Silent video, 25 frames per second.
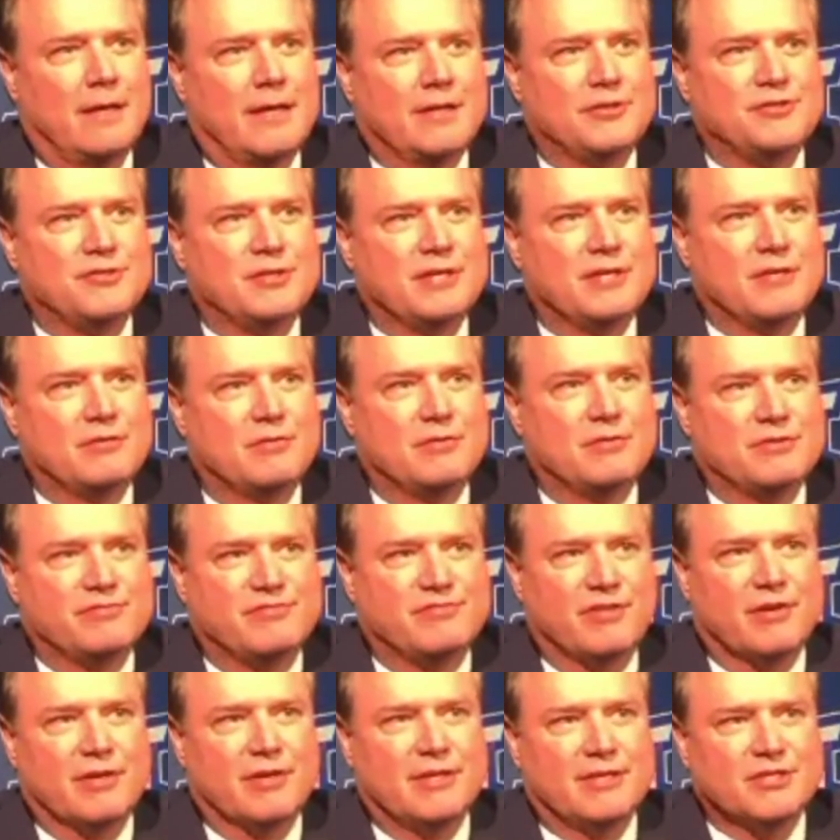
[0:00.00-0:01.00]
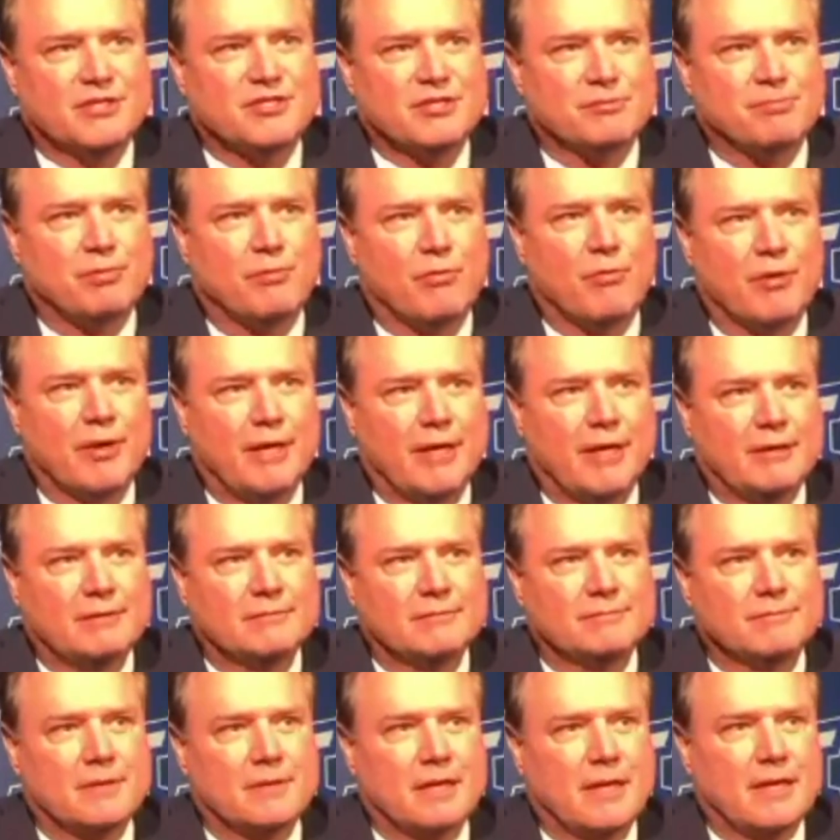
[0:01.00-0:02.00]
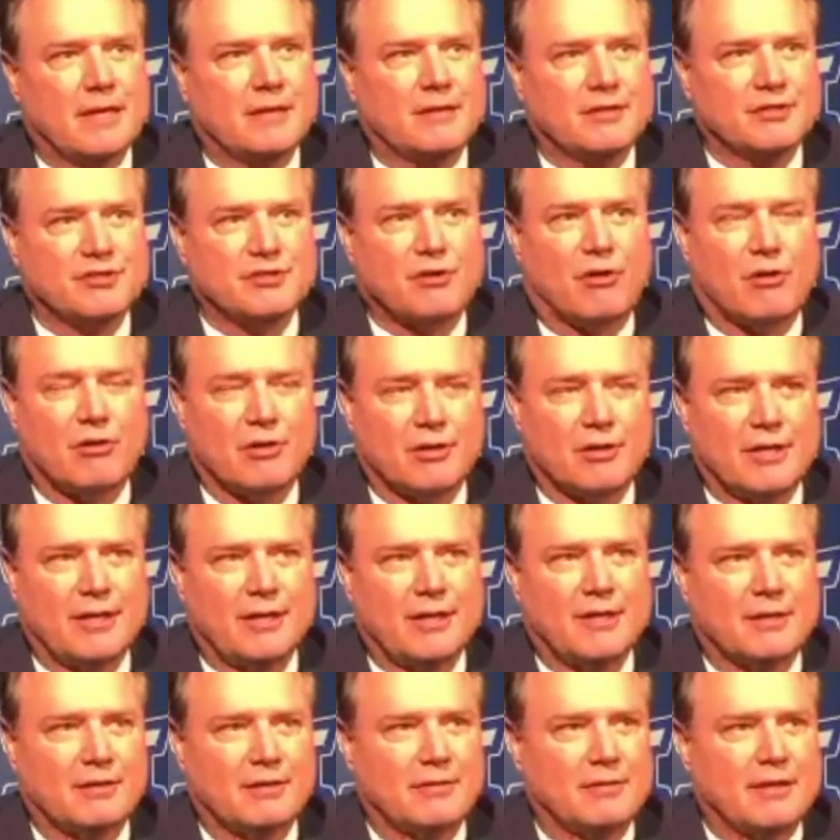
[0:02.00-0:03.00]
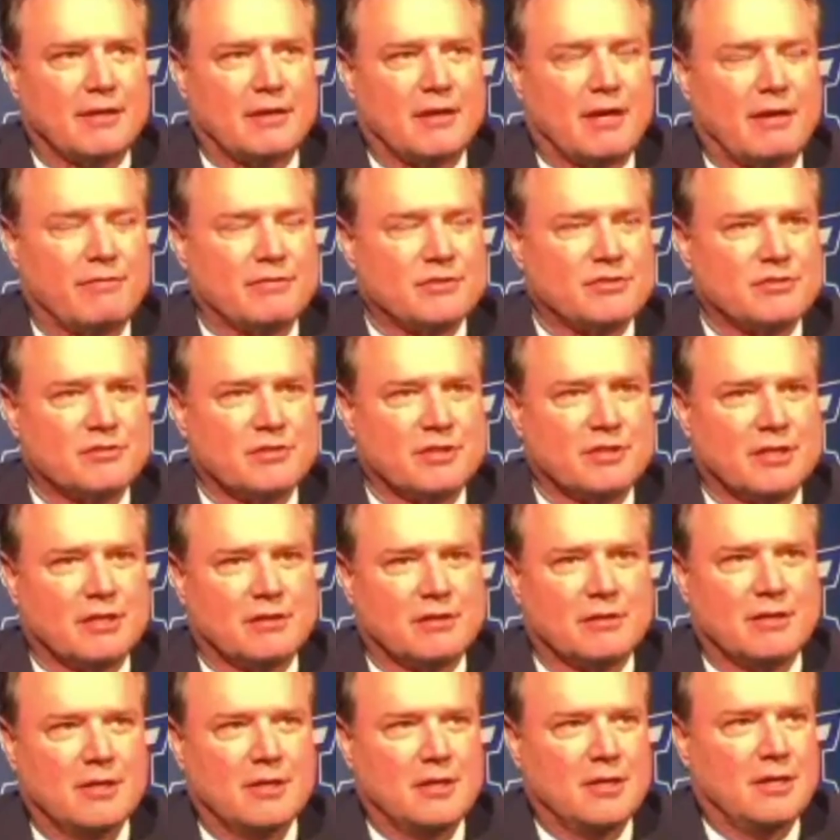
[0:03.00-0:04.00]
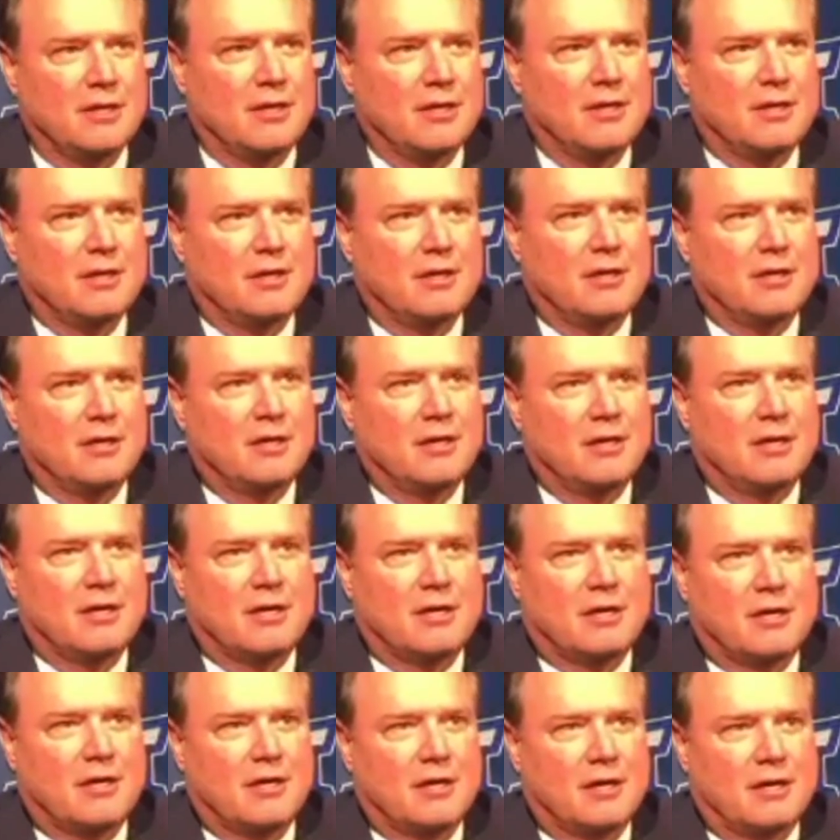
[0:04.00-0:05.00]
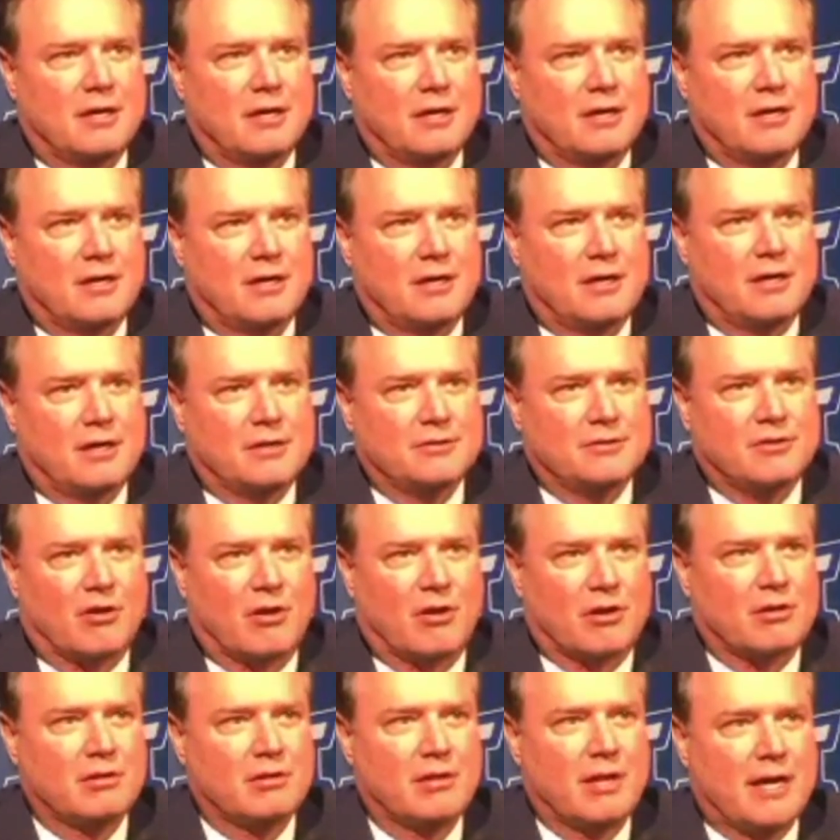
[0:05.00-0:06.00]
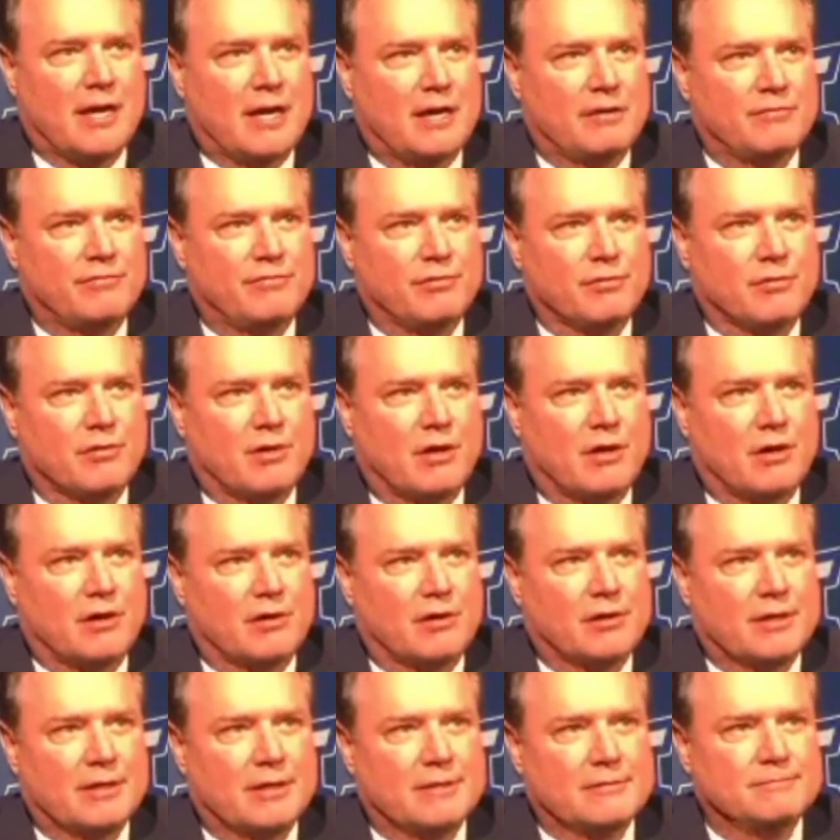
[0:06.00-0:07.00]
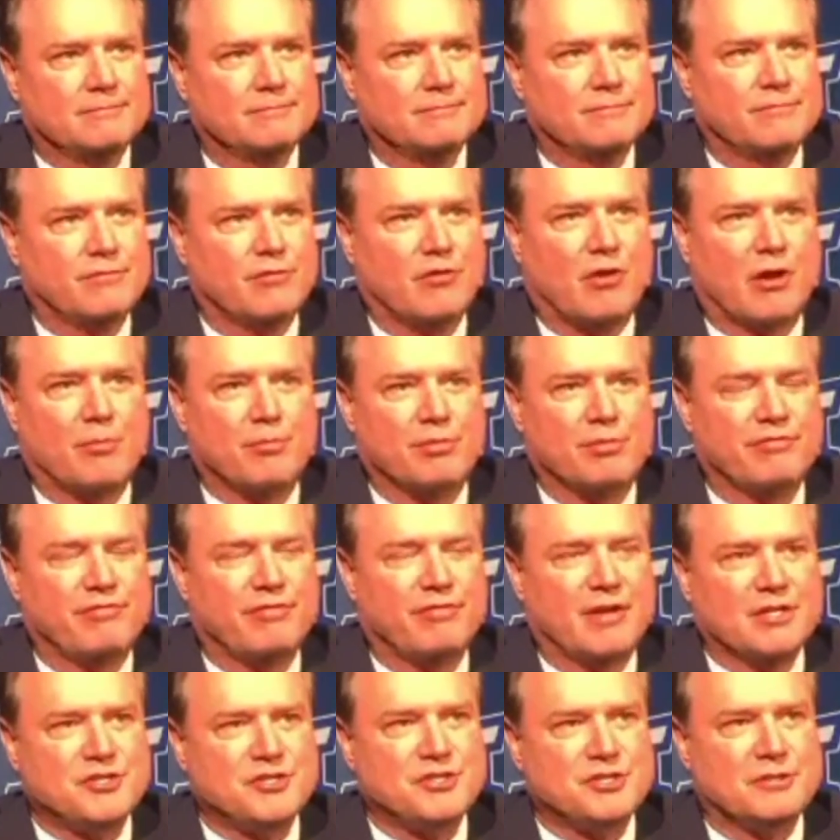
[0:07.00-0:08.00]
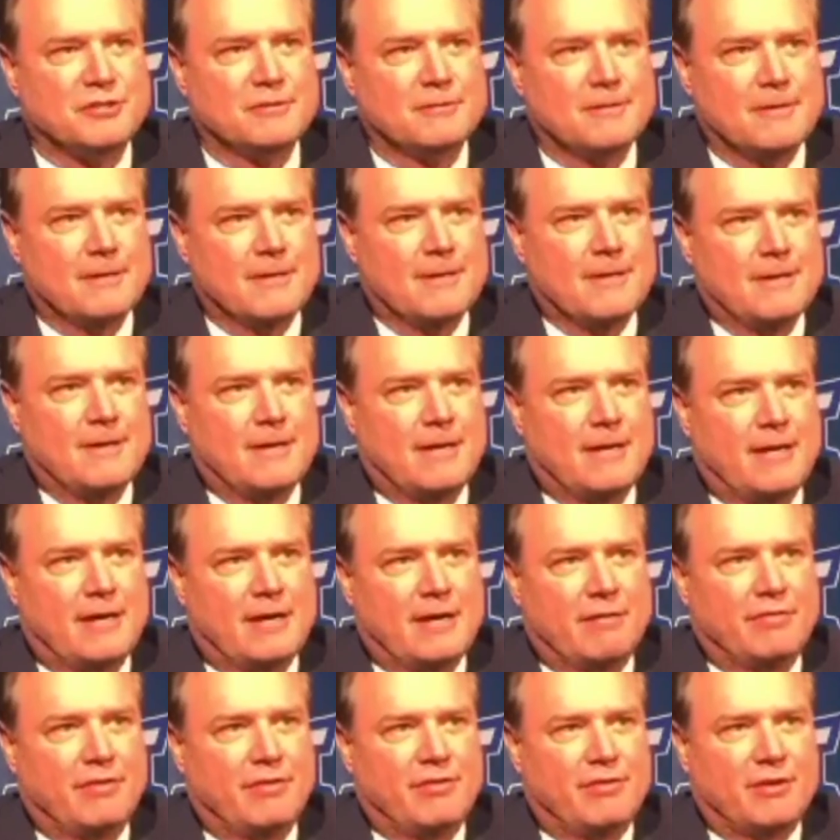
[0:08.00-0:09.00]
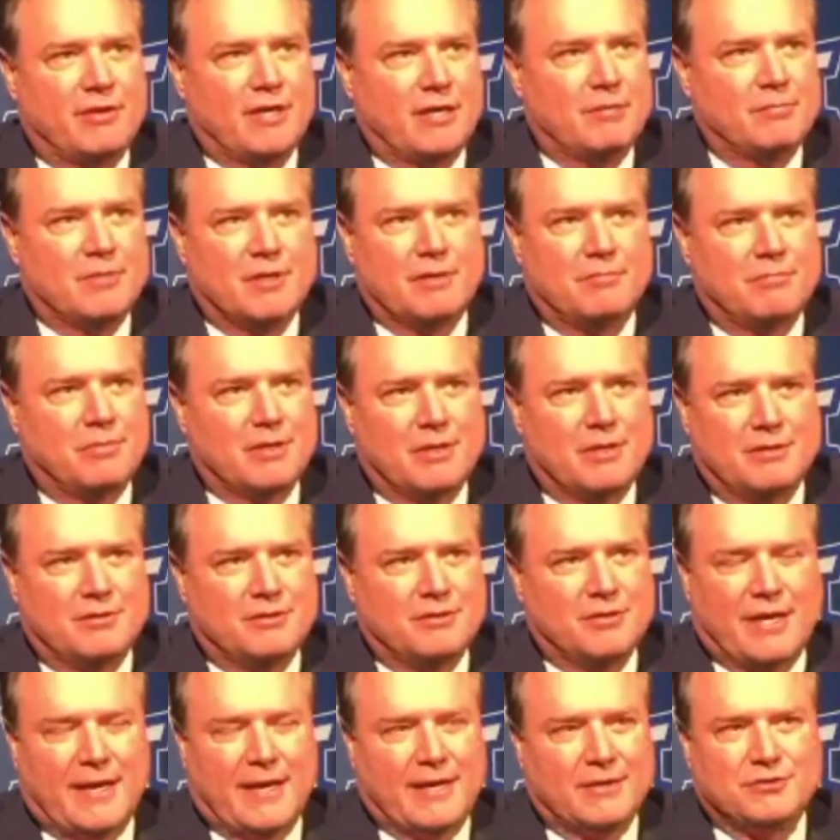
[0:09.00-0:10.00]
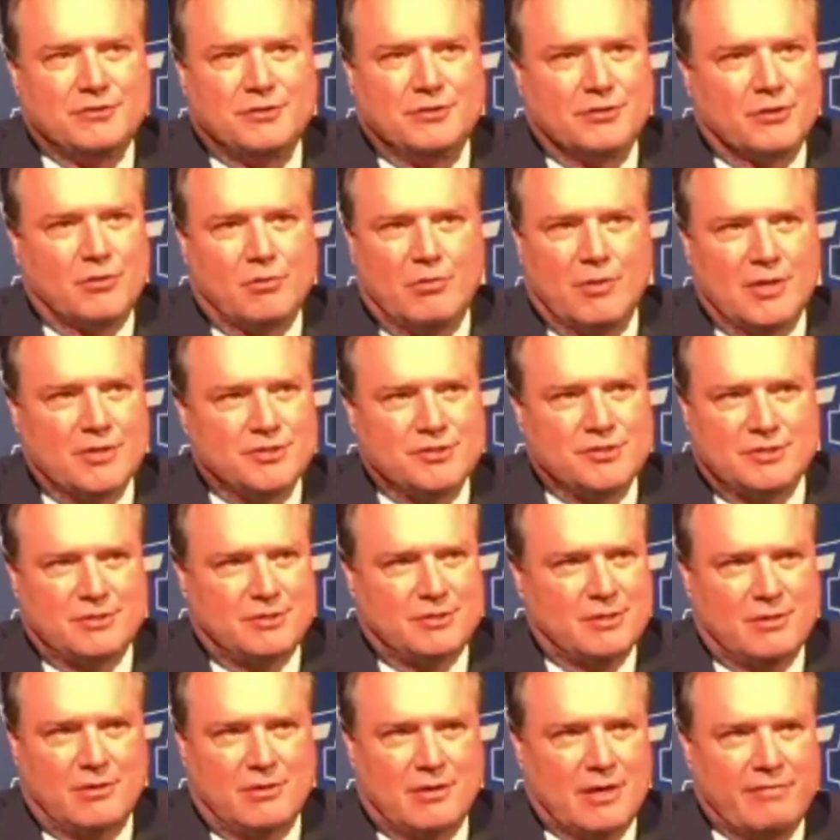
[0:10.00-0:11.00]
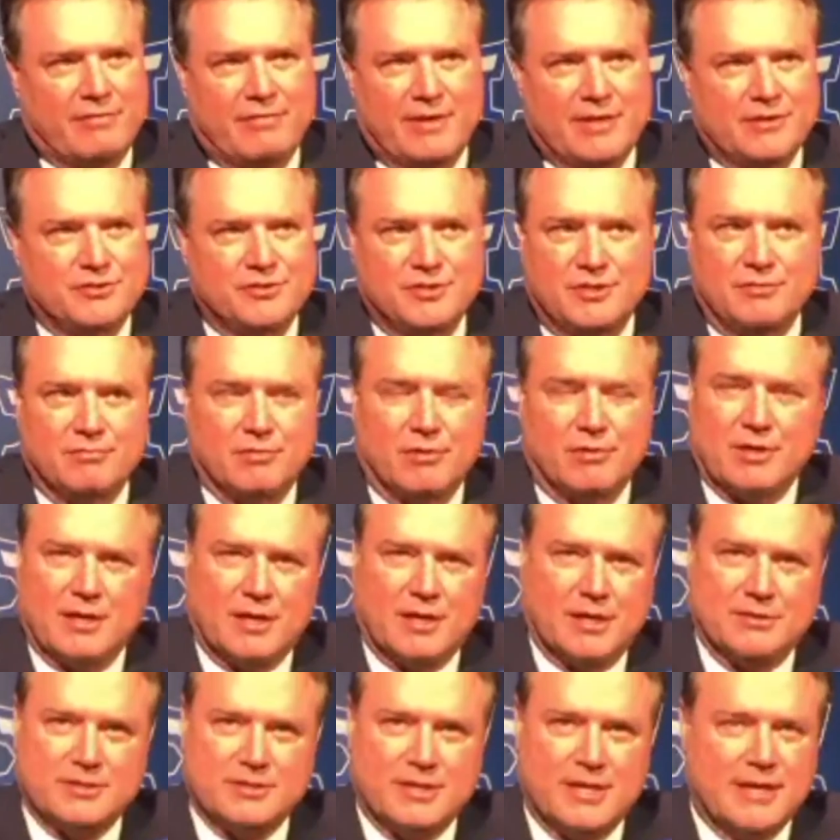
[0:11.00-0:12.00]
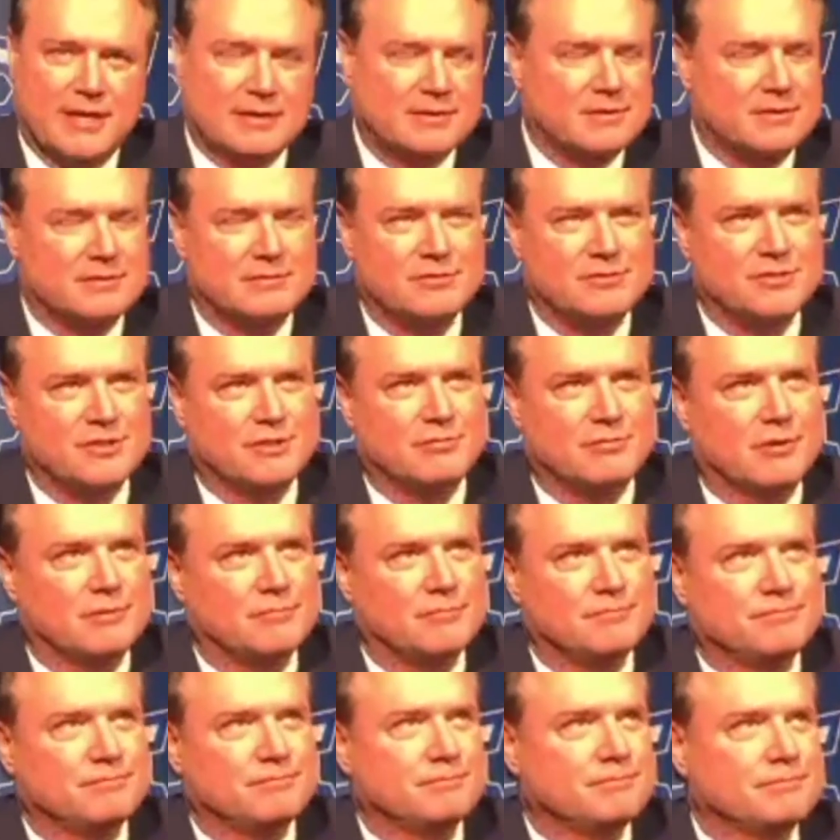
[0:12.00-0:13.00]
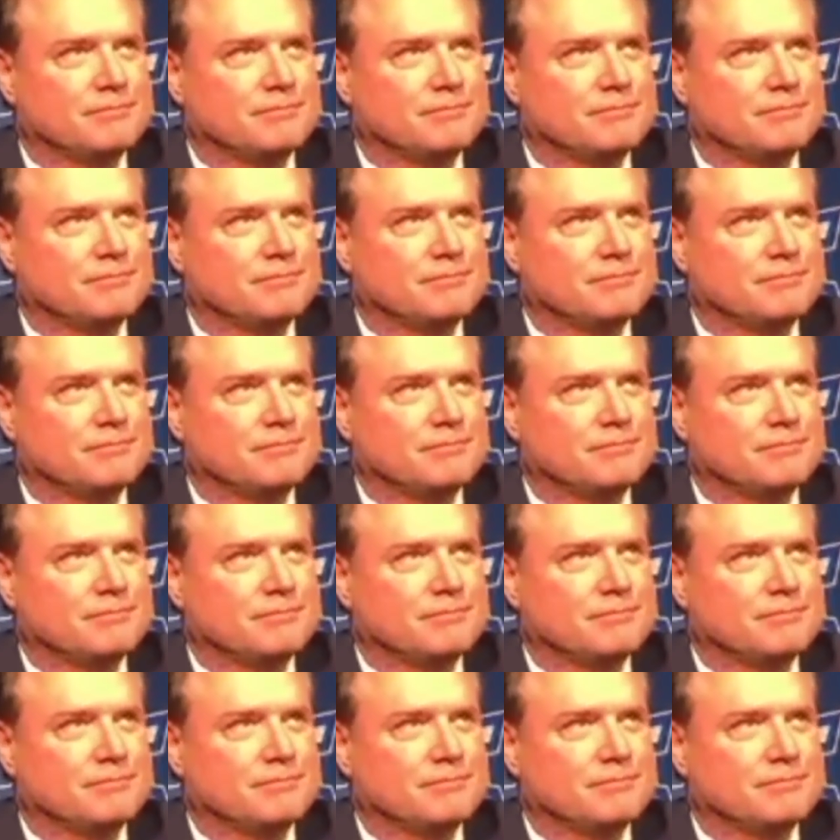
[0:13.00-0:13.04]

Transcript: It was very disappointing and disheartening, and obviously a dark cloud for our profession and everything. But to answer your question, no, I've had zero contact, zero.